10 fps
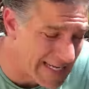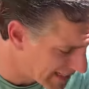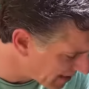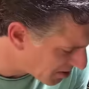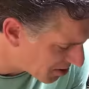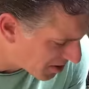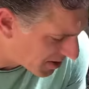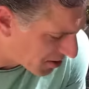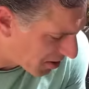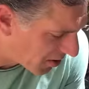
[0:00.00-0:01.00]
eating in your
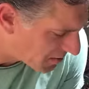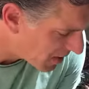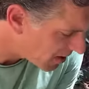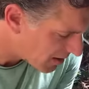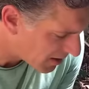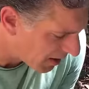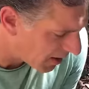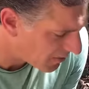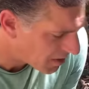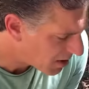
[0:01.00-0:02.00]
in your home,
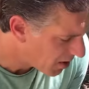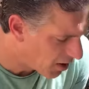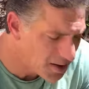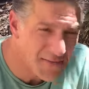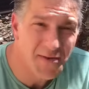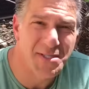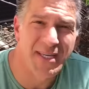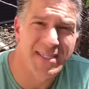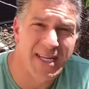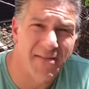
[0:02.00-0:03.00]
um, all of those
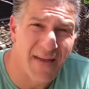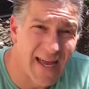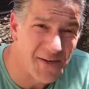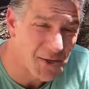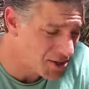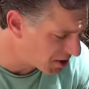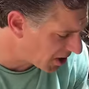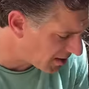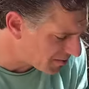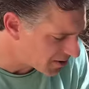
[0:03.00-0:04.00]
things that have entered your
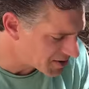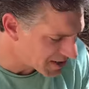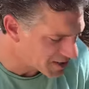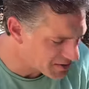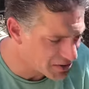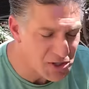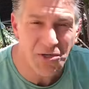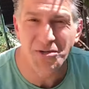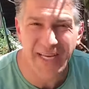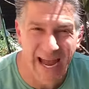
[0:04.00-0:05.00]
compost
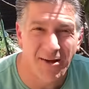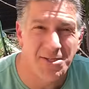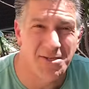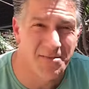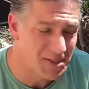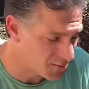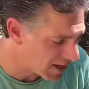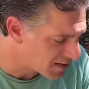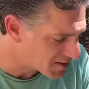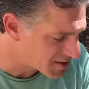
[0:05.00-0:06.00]
include calcium as
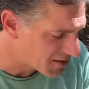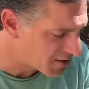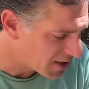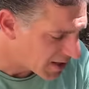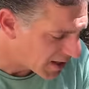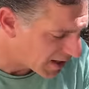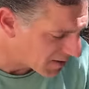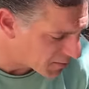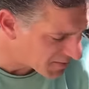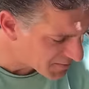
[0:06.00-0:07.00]
well. So
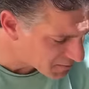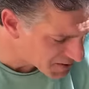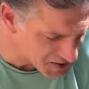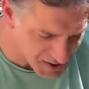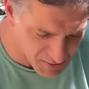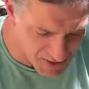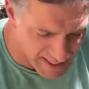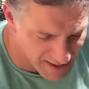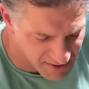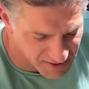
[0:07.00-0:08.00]
um, we've enriched it with
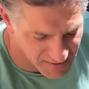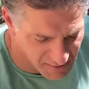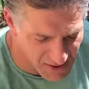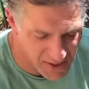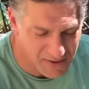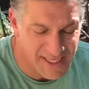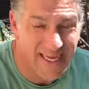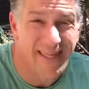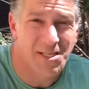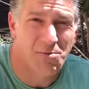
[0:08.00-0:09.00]
calcium that we know is
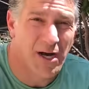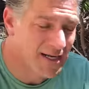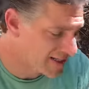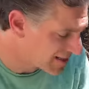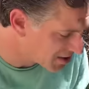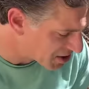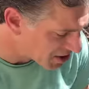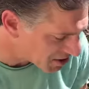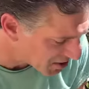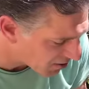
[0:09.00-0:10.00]
in this product, in
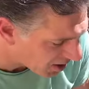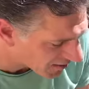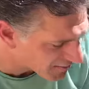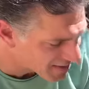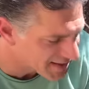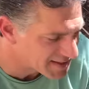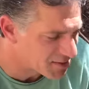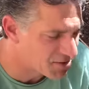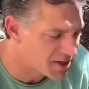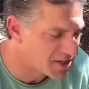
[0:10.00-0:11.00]
addition to all of the things that
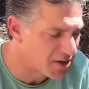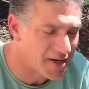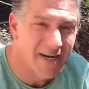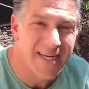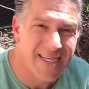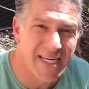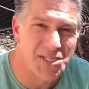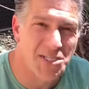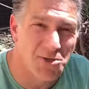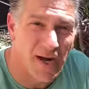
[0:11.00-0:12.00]
were in our
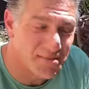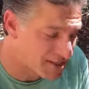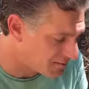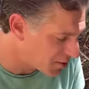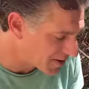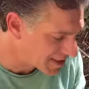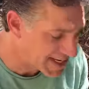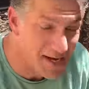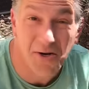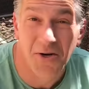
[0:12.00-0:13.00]
kitchen scraps that are broken
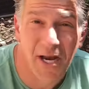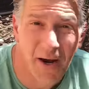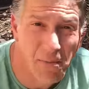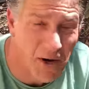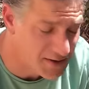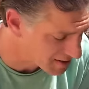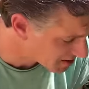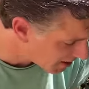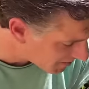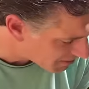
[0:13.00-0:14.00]
down and are now part of this
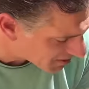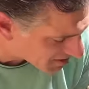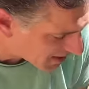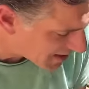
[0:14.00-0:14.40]
compost.